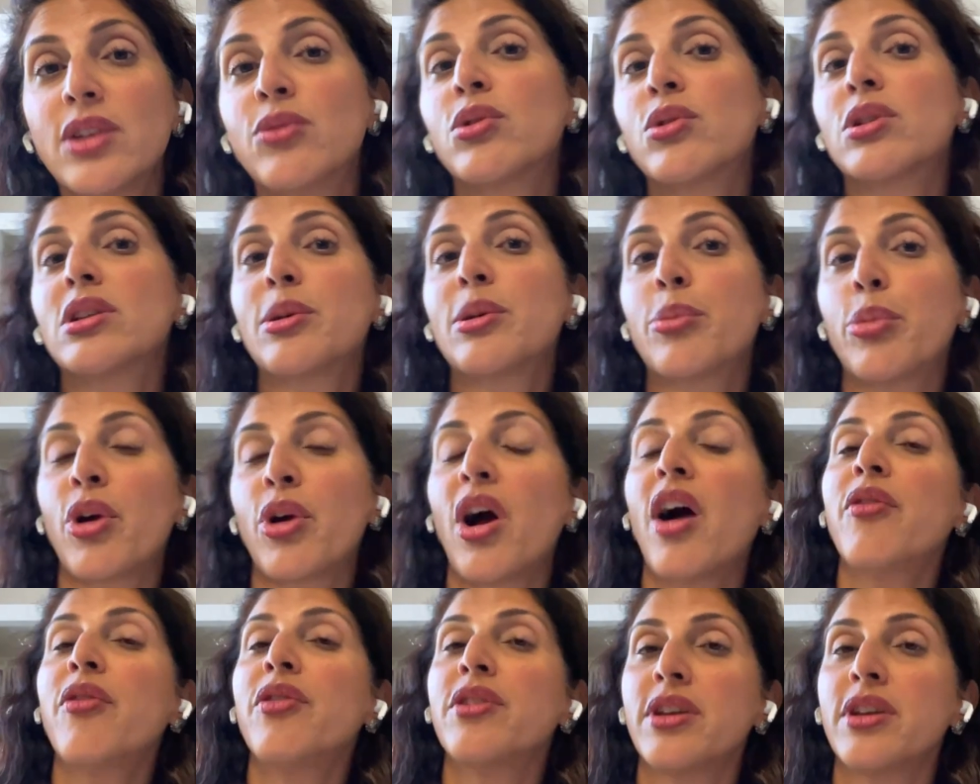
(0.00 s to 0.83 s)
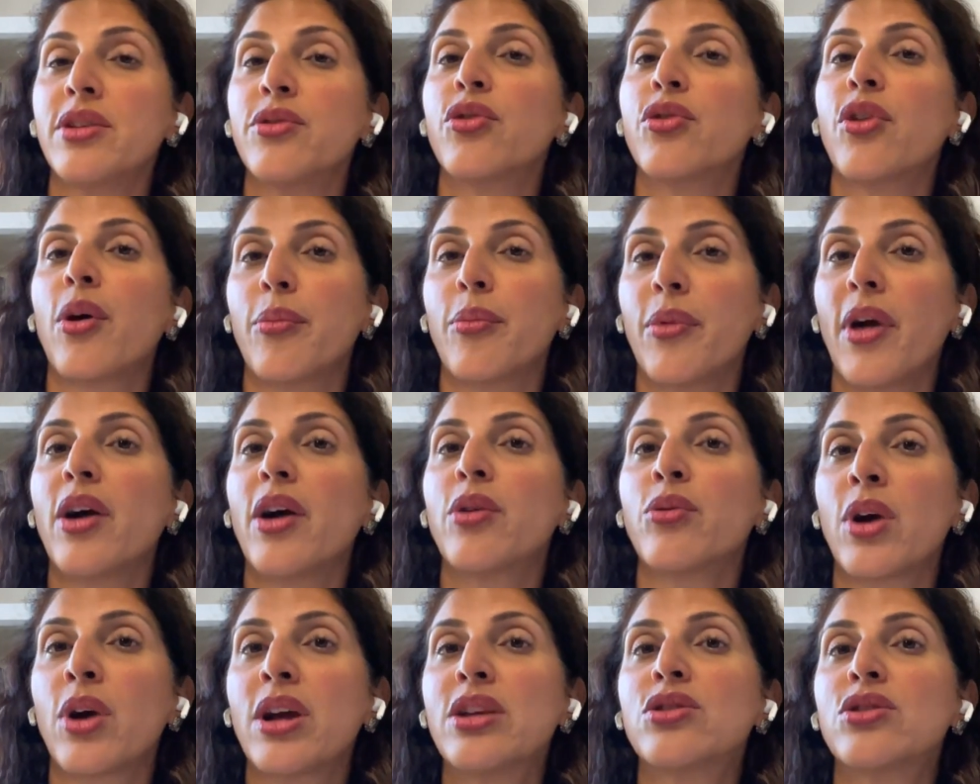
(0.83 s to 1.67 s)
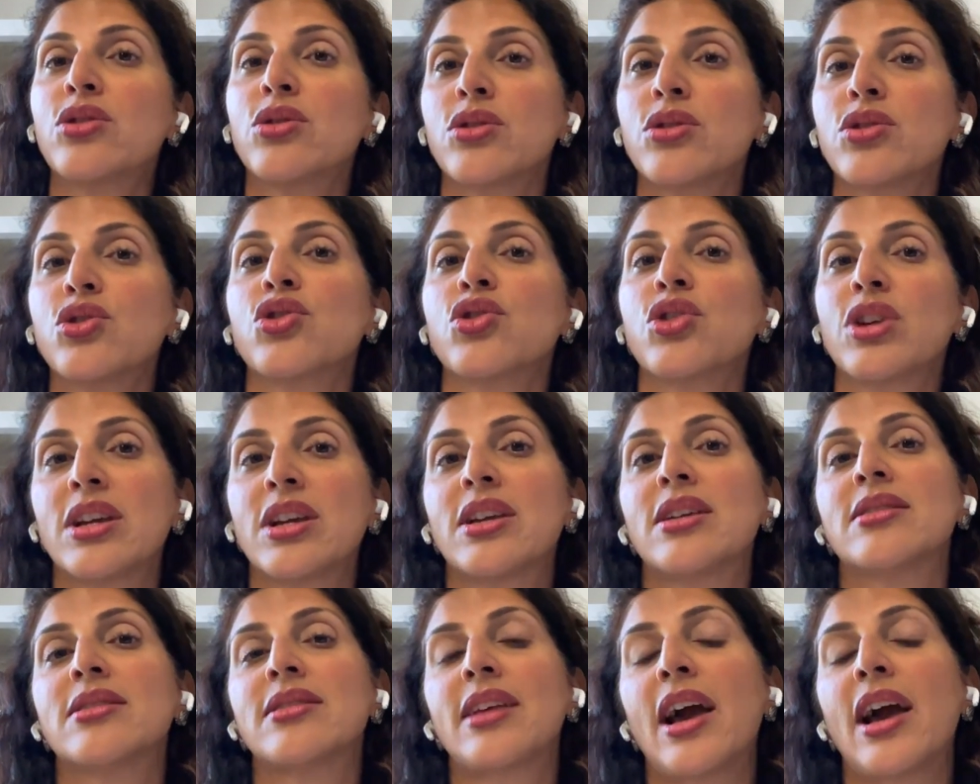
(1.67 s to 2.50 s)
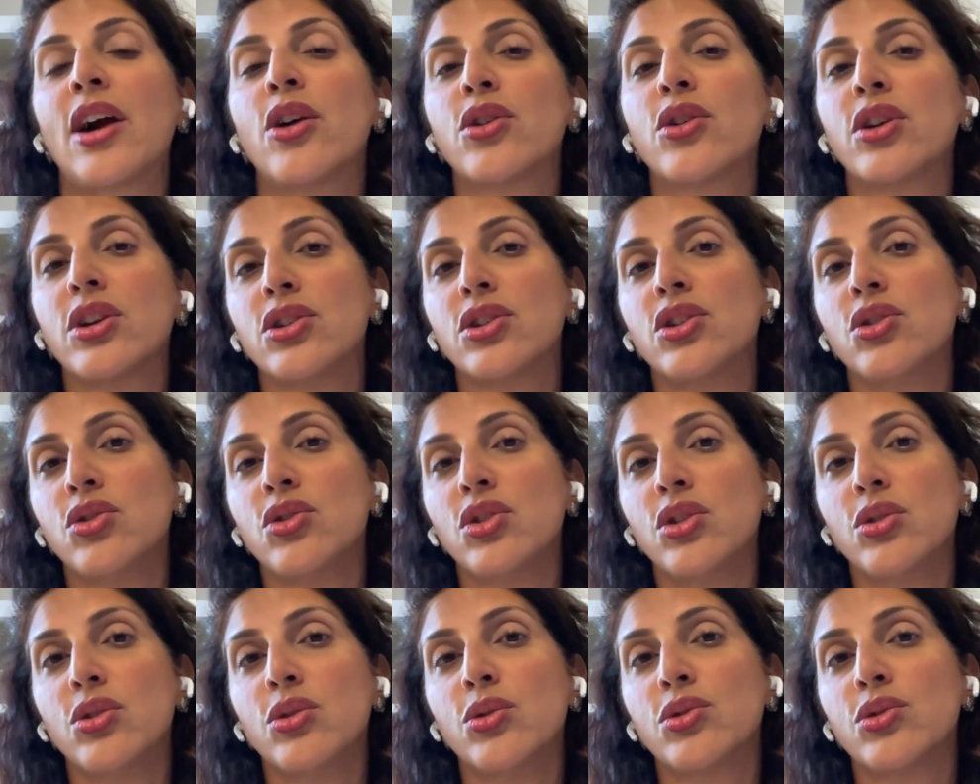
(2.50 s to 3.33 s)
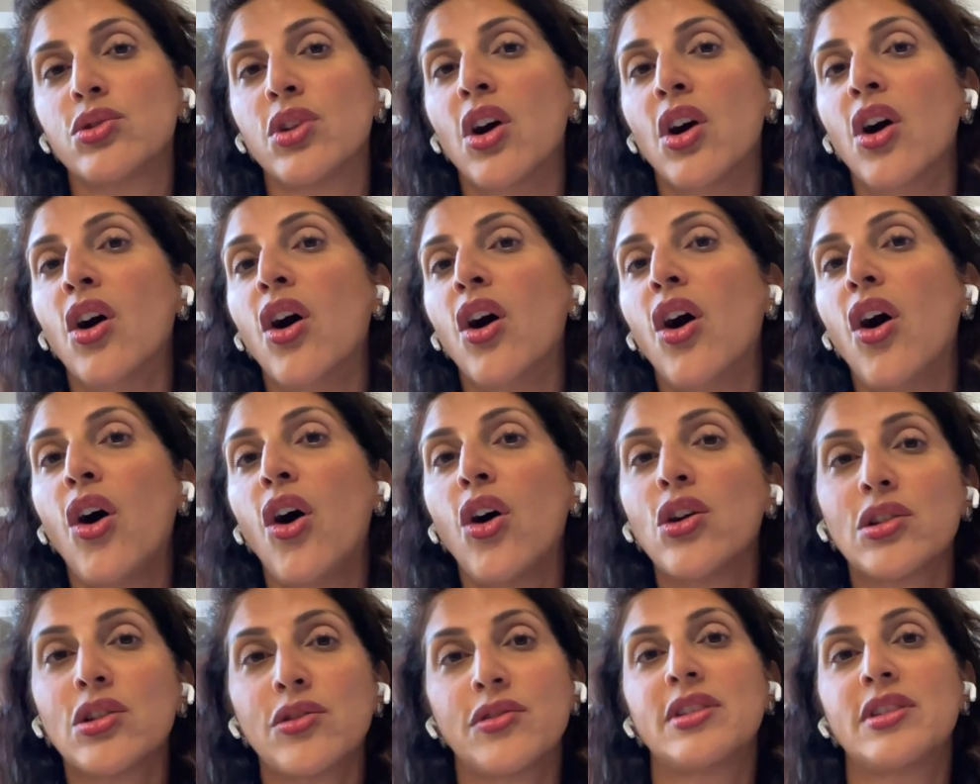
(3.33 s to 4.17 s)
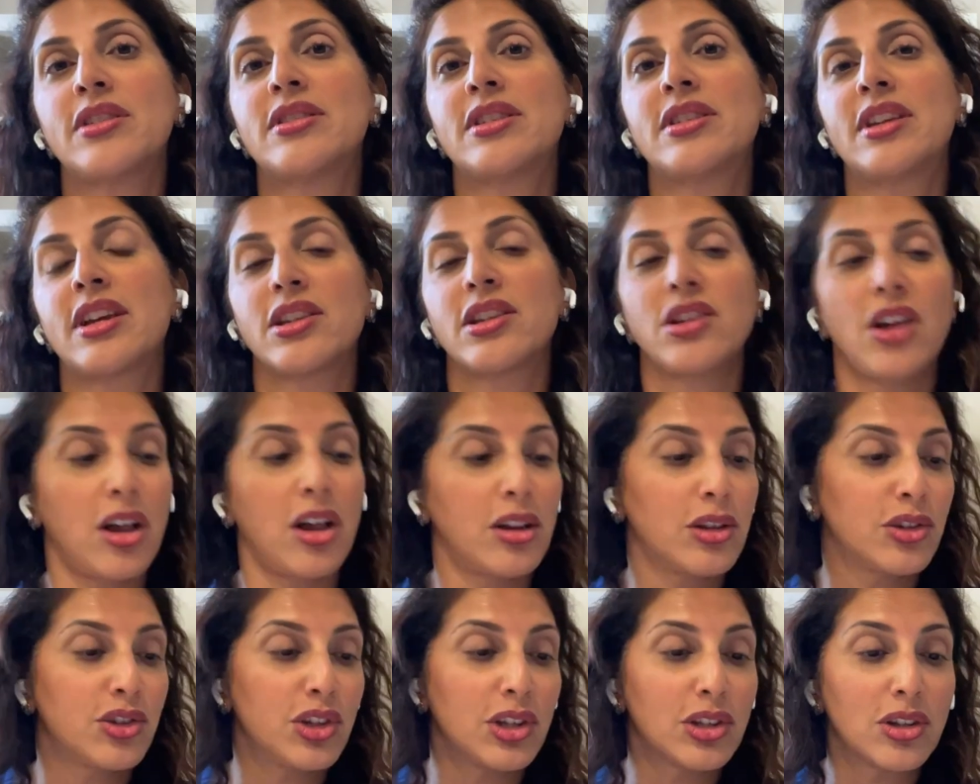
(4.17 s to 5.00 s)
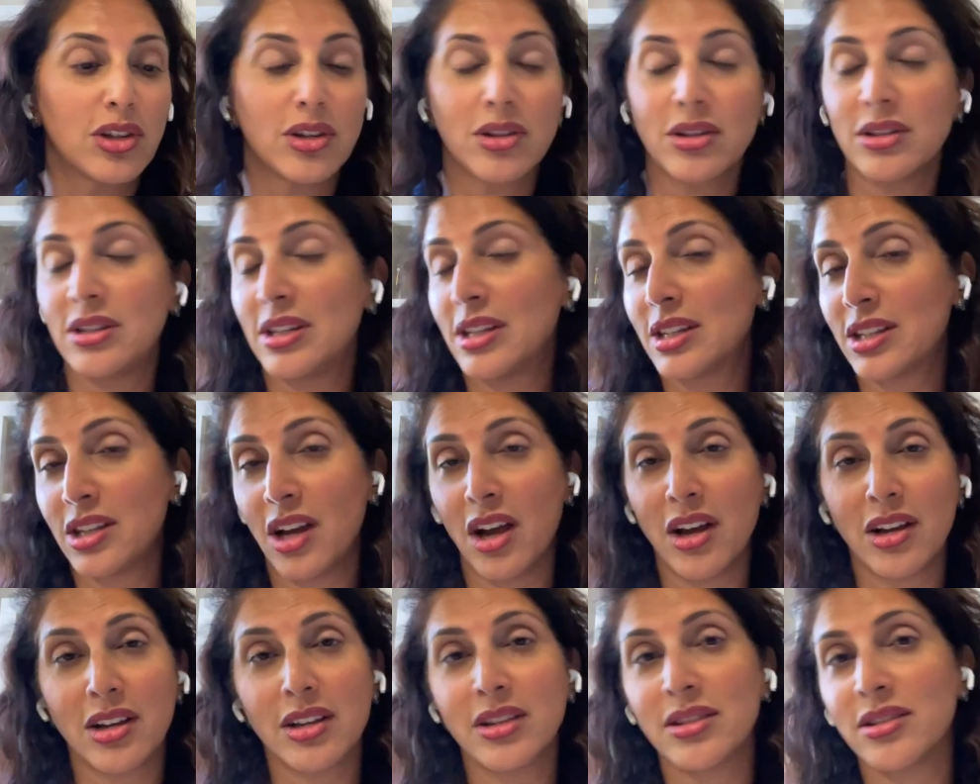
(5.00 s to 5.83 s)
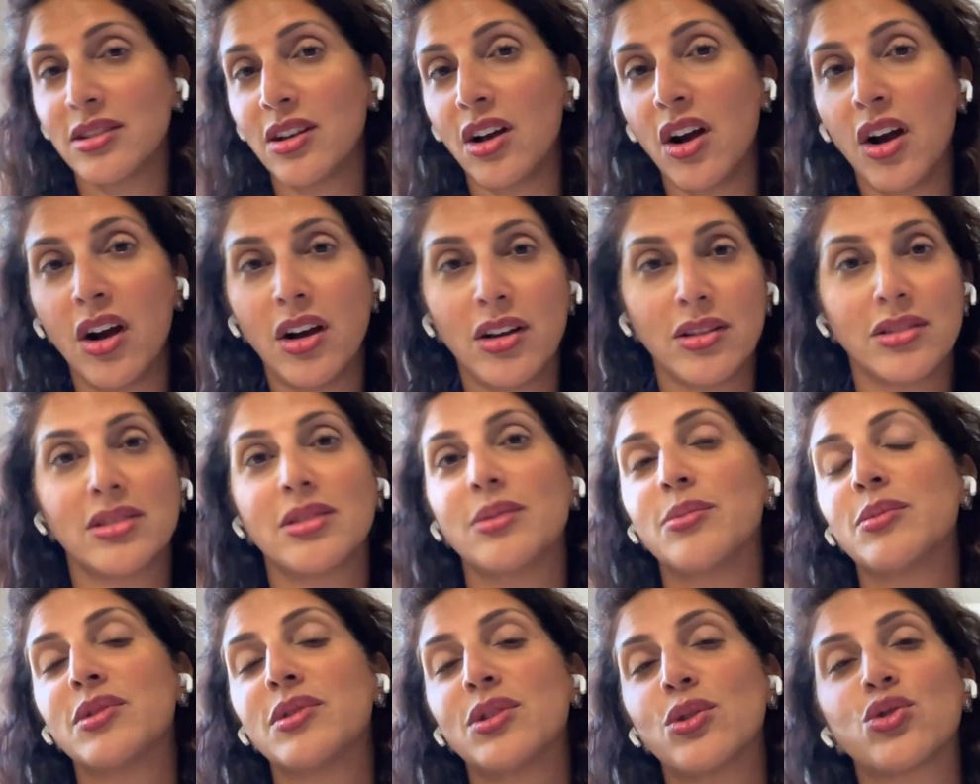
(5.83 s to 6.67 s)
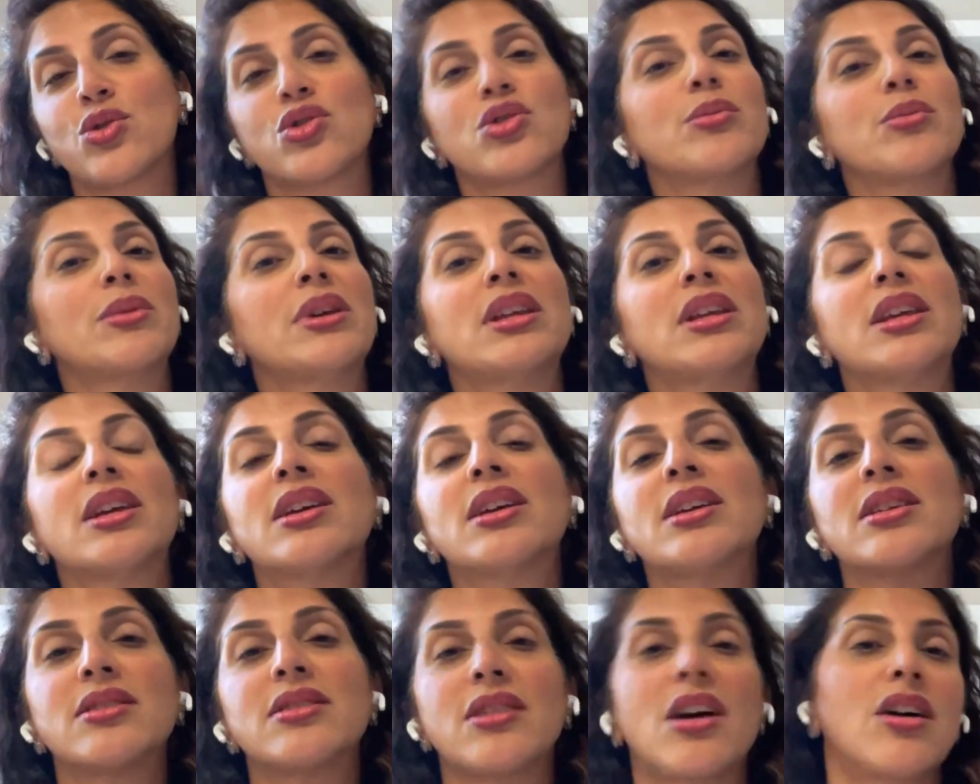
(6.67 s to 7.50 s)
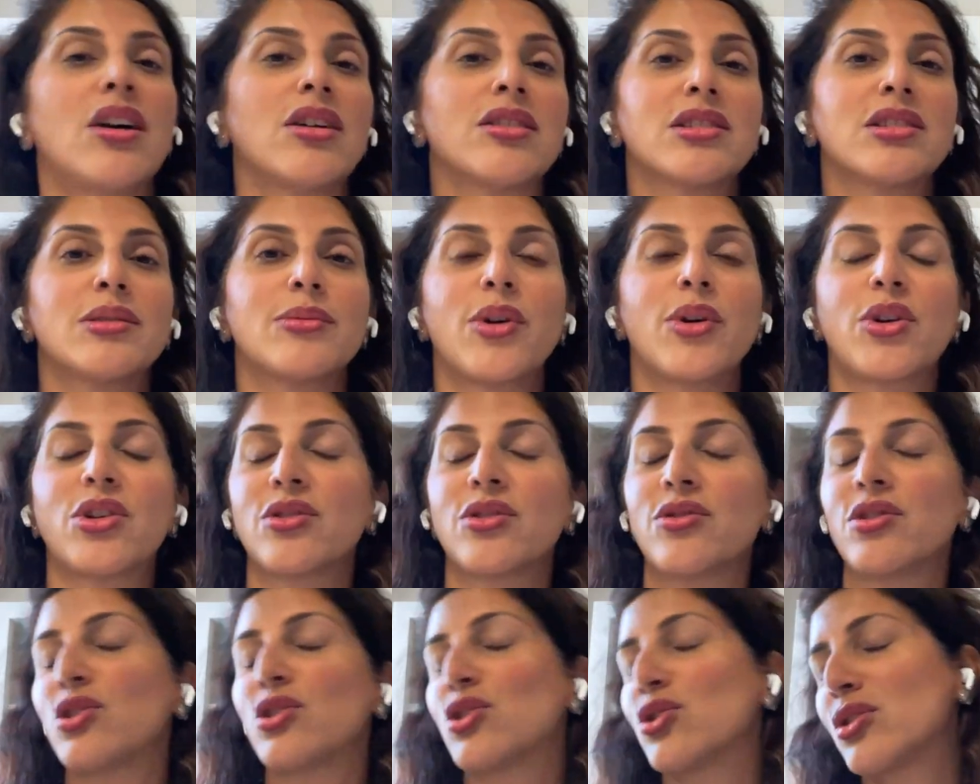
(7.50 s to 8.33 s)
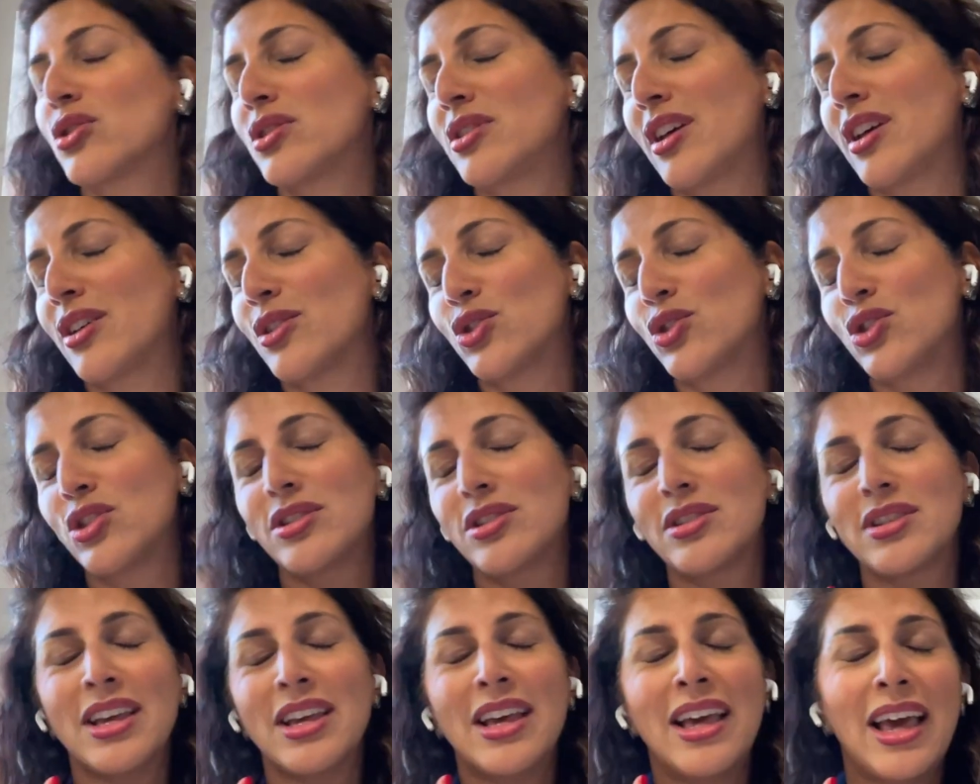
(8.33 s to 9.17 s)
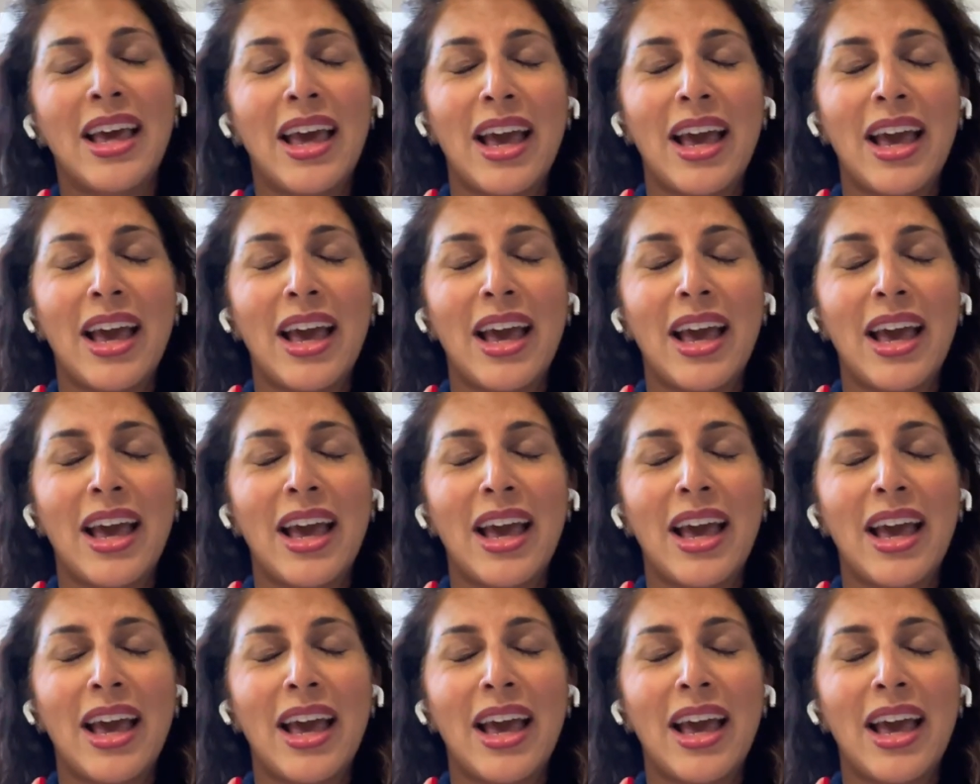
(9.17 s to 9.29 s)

and really profited from that, right? So the trick is, how can you use all of this technology? Look, TikTok is awesome. Social media is awesome. Artificial intelligence